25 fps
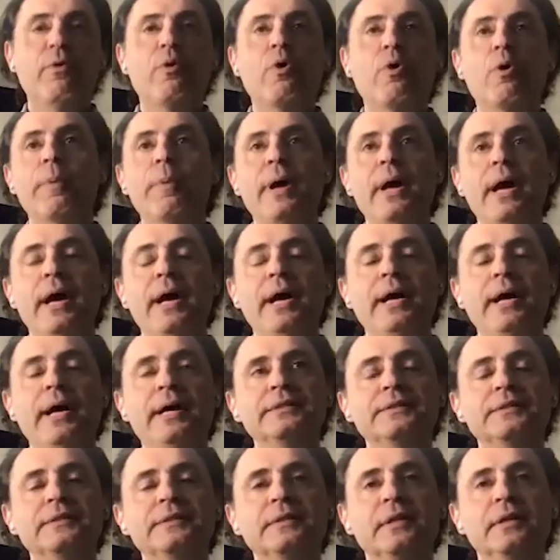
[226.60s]
Forbes
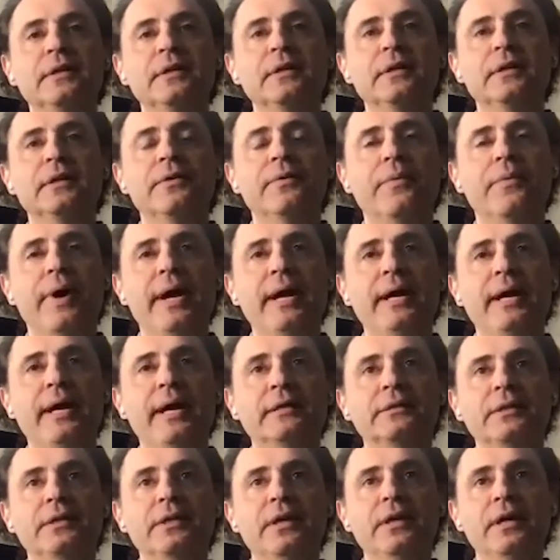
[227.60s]
has
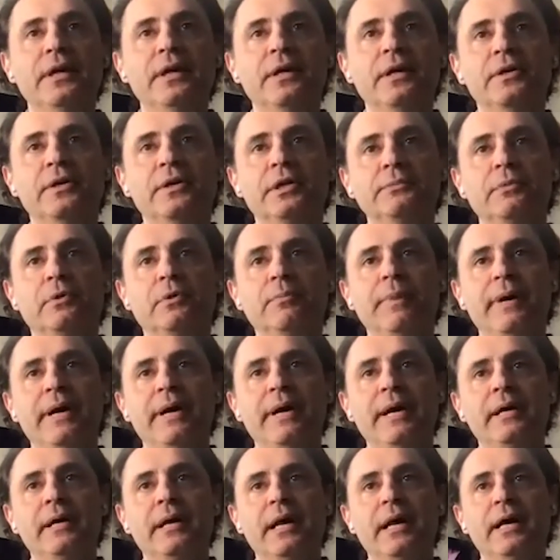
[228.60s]
ranked
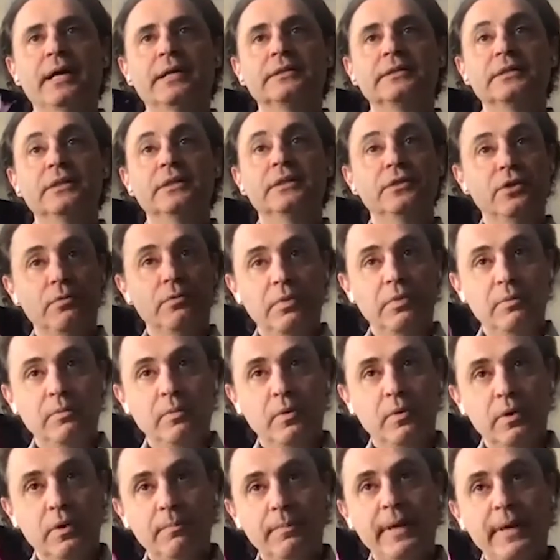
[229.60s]
Equitable Bank as the
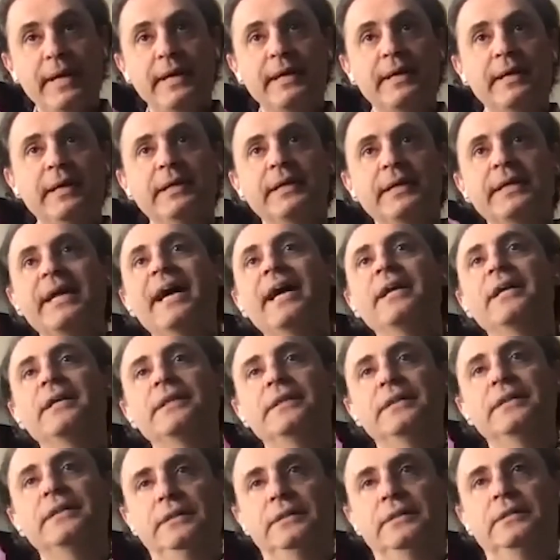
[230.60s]
#1 bank in
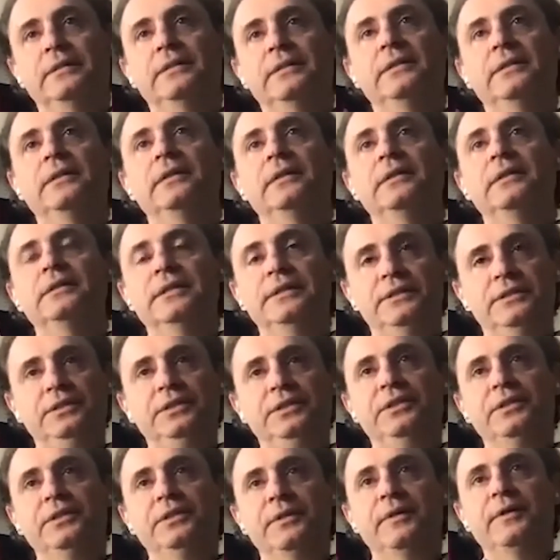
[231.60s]
Canada
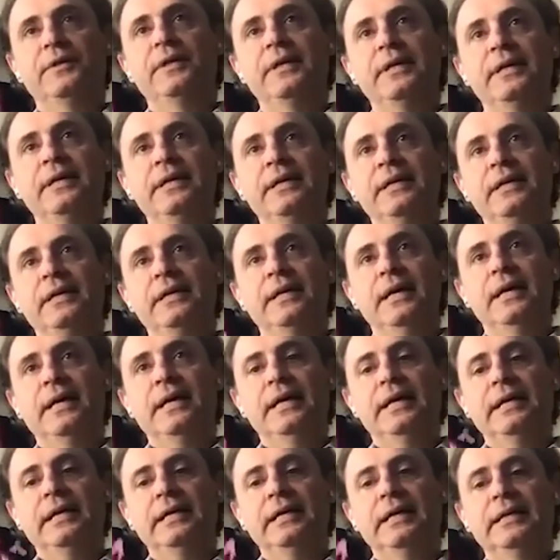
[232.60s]
this year,
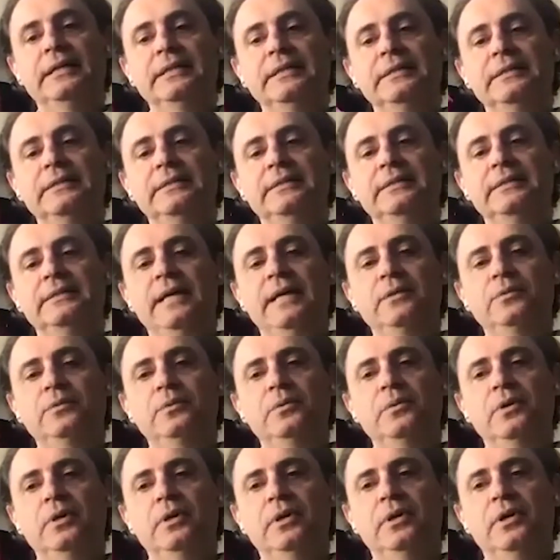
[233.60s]
and
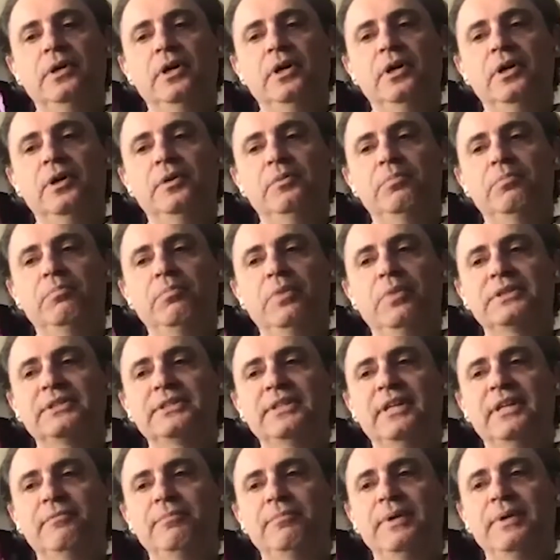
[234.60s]
that
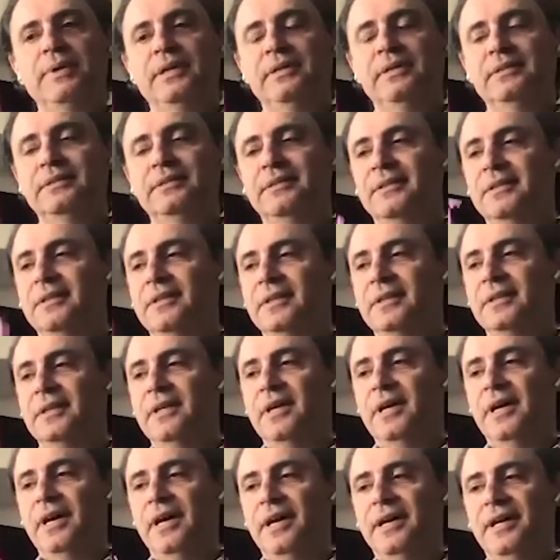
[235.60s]
must have been
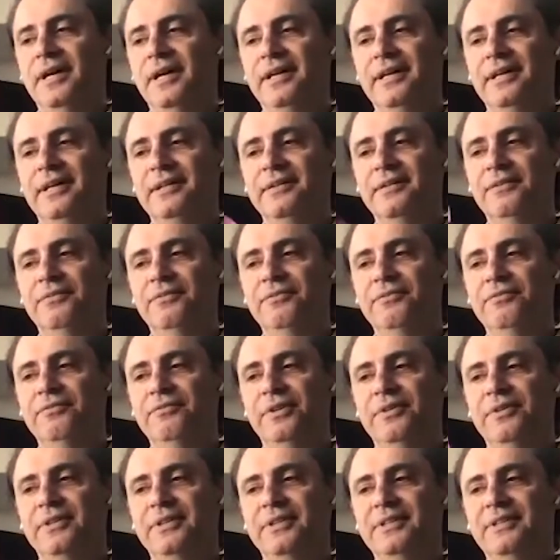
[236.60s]
a
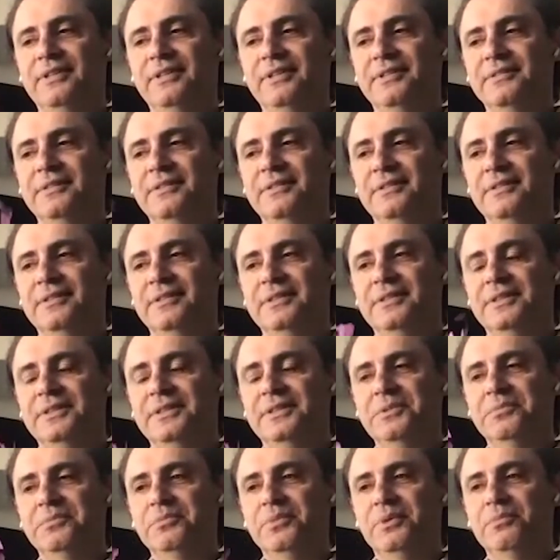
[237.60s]
very
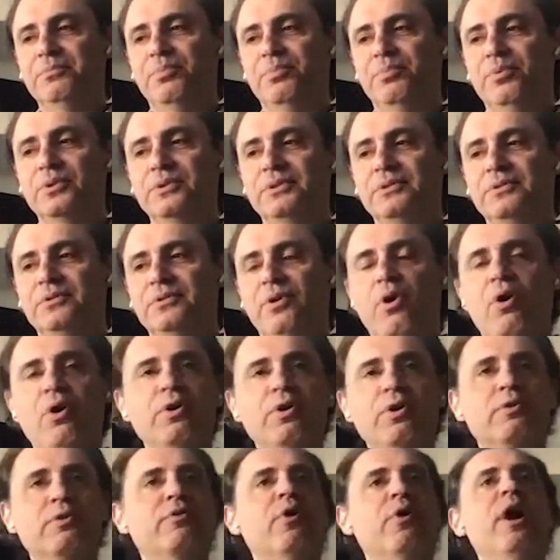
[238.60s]

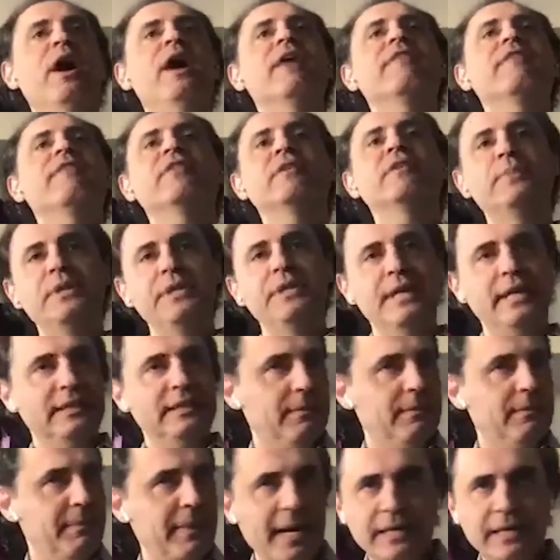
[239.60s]
important honor for
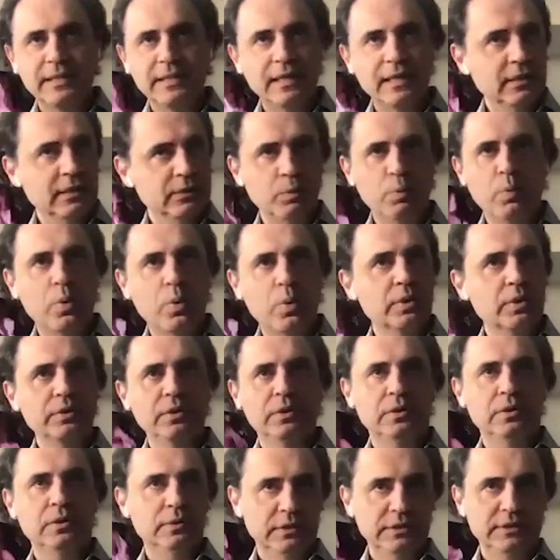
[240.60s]
everybody bank that has
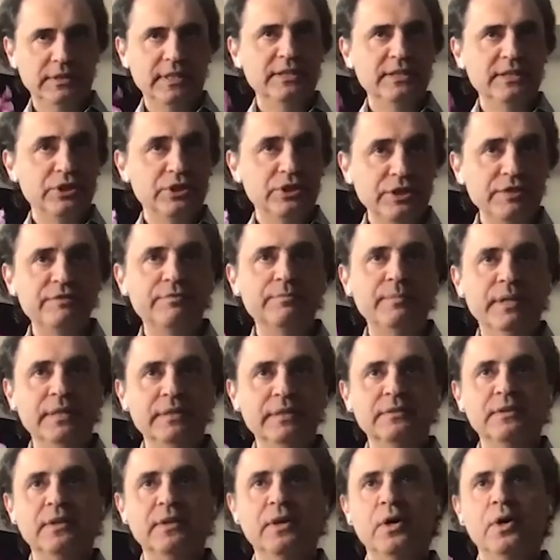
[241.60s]
worked on this
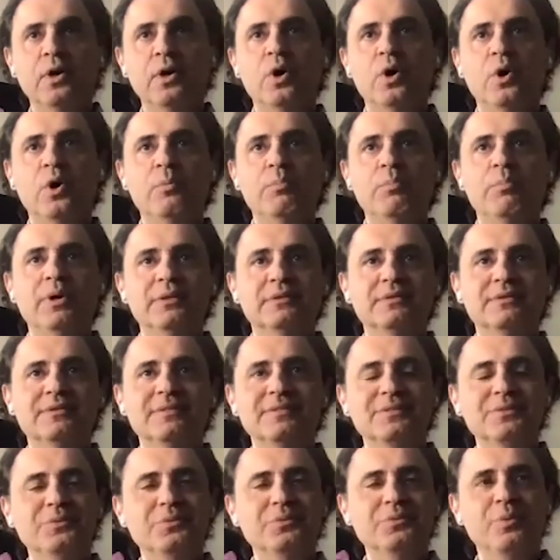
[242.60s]
achievement.
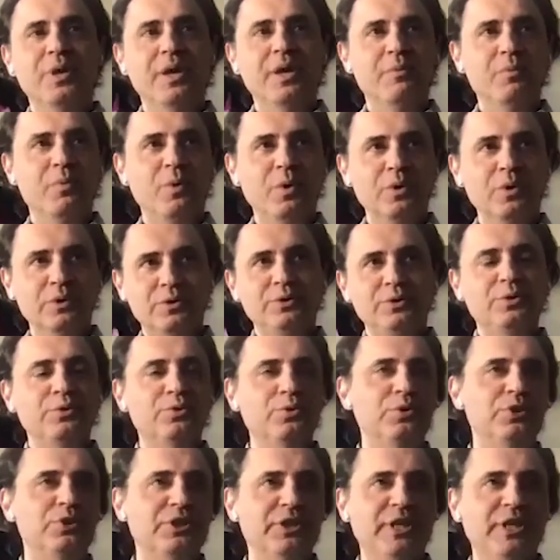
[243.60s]
But what I
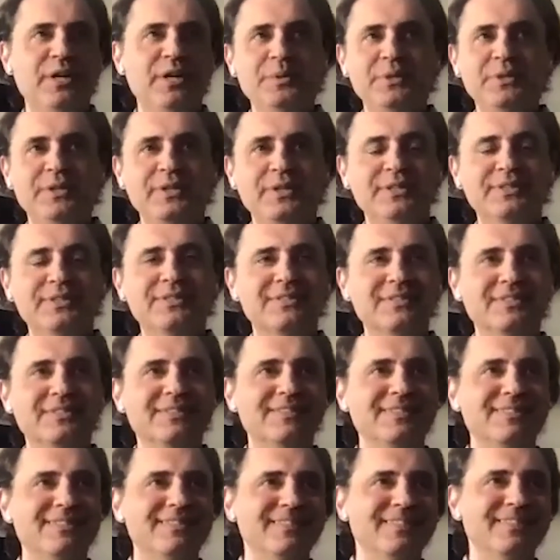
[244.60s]
want you to share with
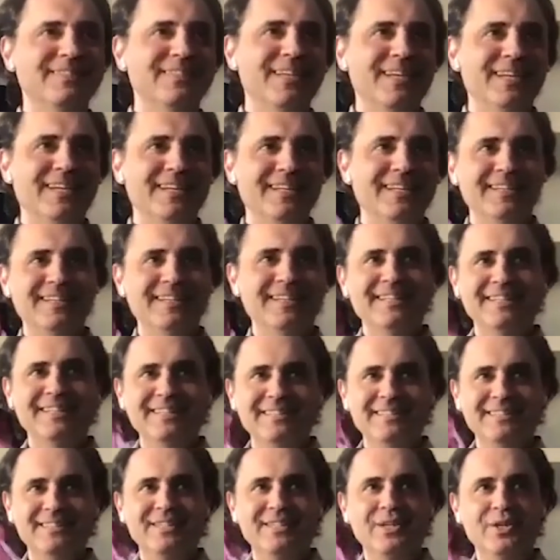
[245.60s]
us
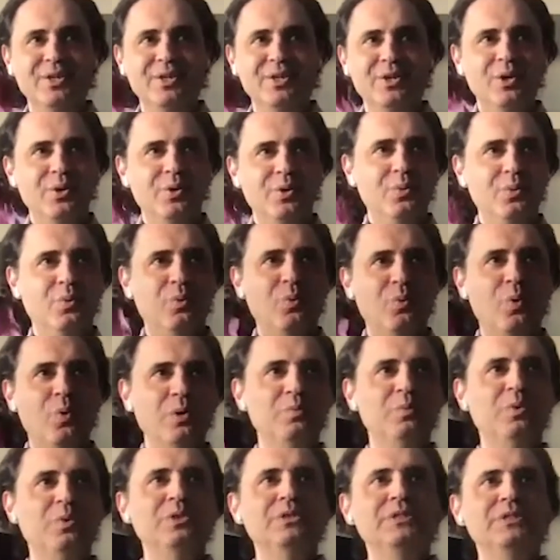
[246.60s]
is,
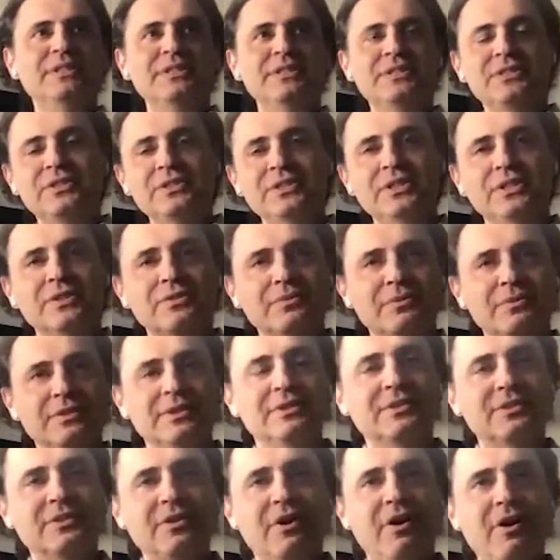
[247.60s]
what was the
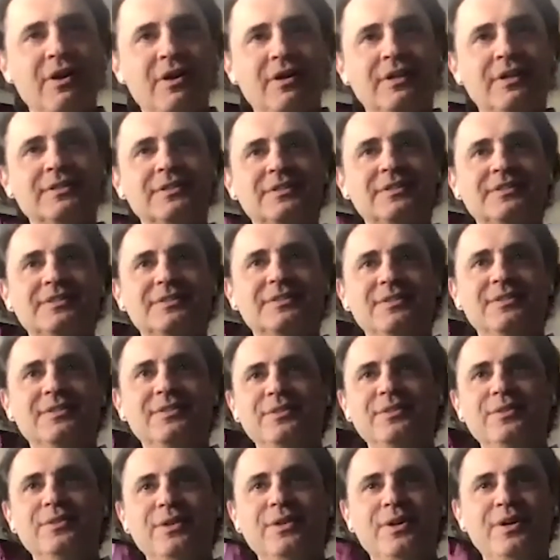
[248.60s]
secret
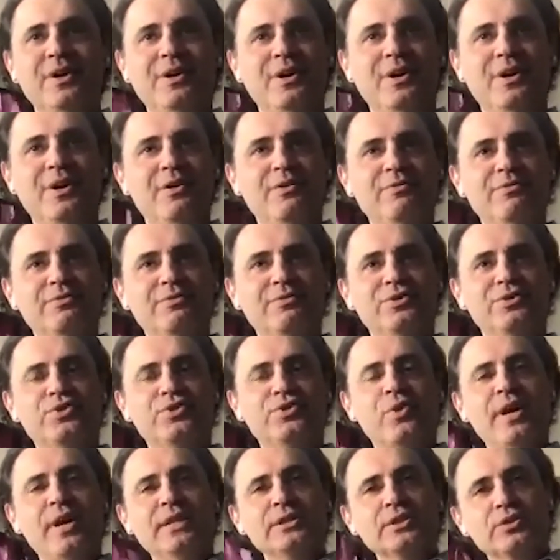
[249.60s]
sauce
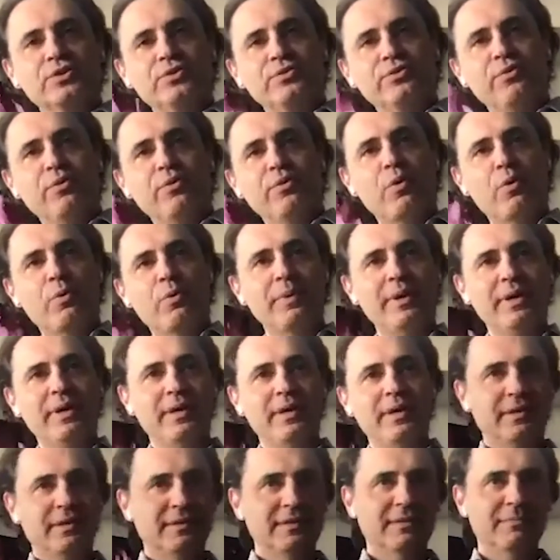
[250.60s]
of
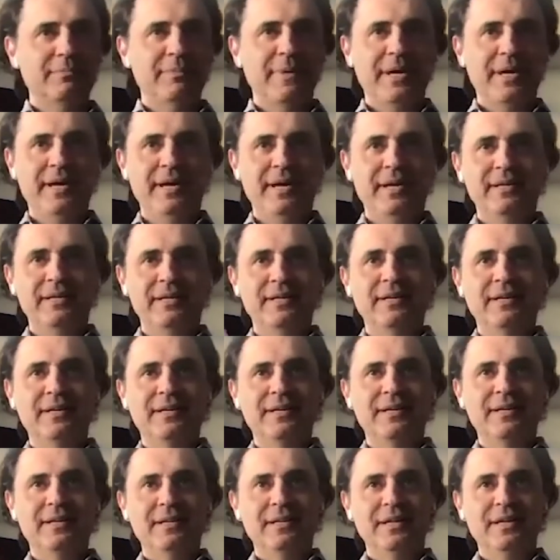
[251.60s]
transforming the
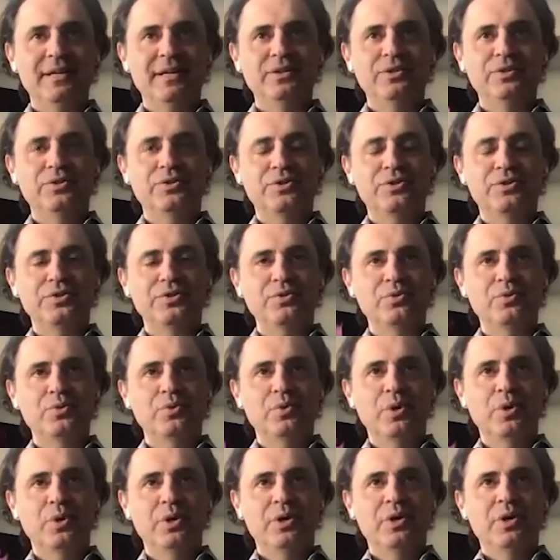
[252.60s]
bank
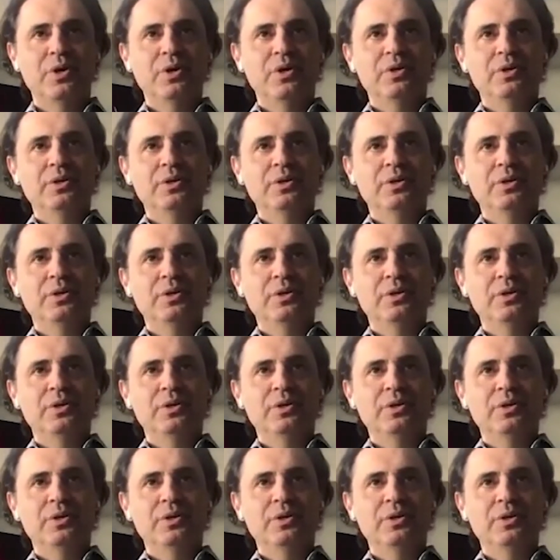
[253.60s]
into